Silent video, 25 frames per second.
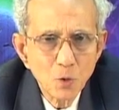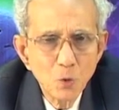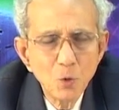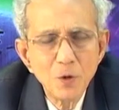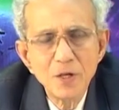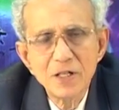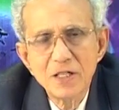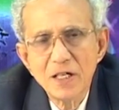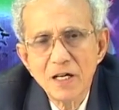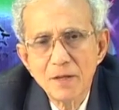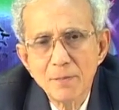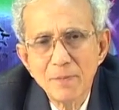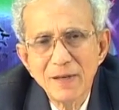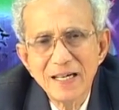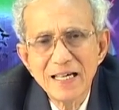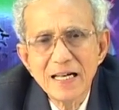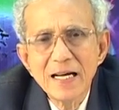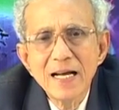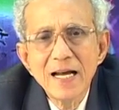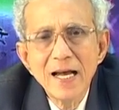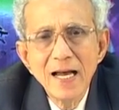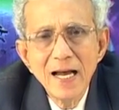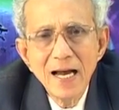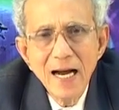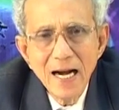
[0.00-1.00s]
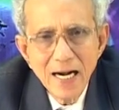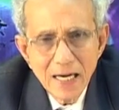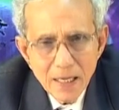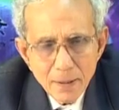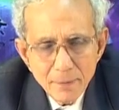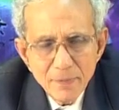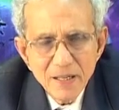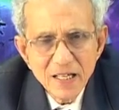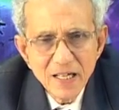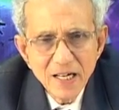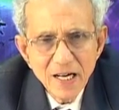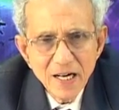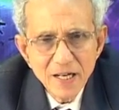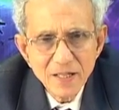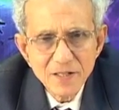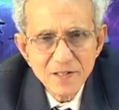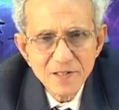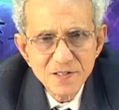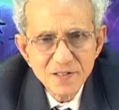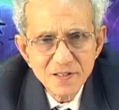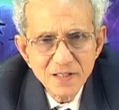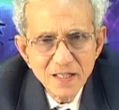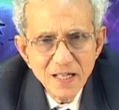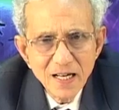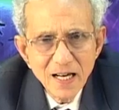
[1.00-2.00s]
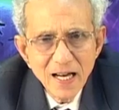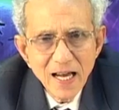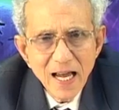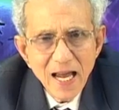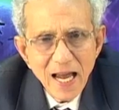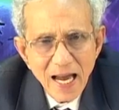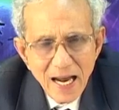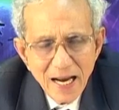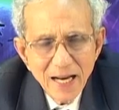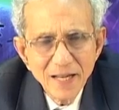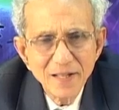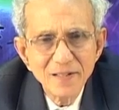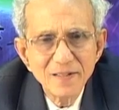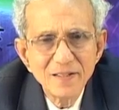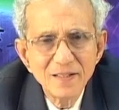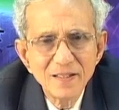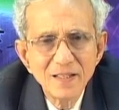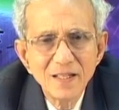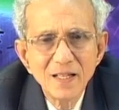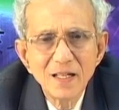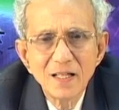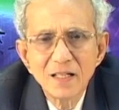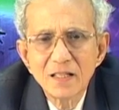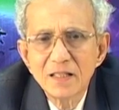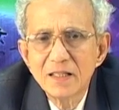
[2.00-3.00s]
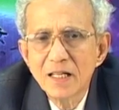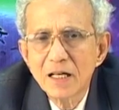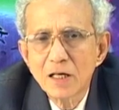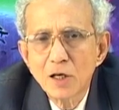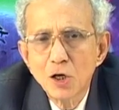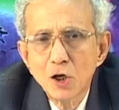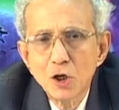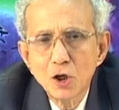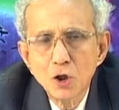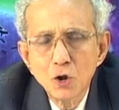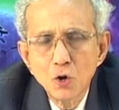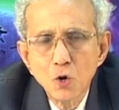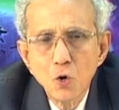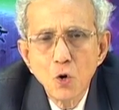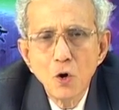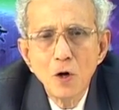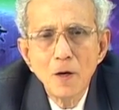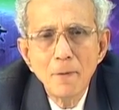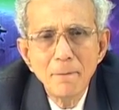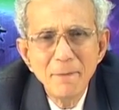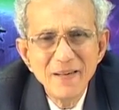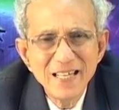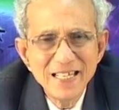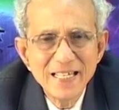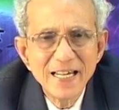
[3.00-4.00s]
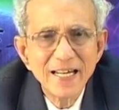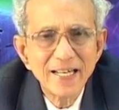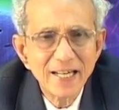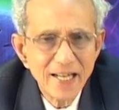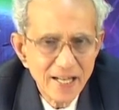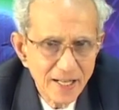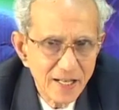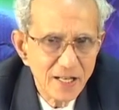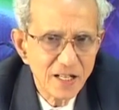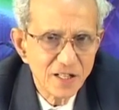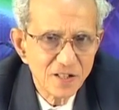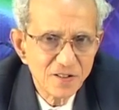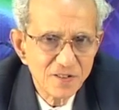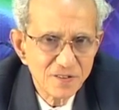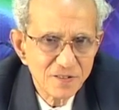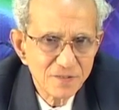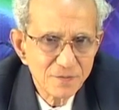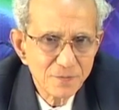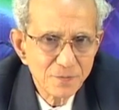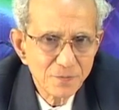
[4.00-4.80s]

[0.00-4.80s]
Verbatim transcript: which are my Hadamard gates and the controlled BJK gate.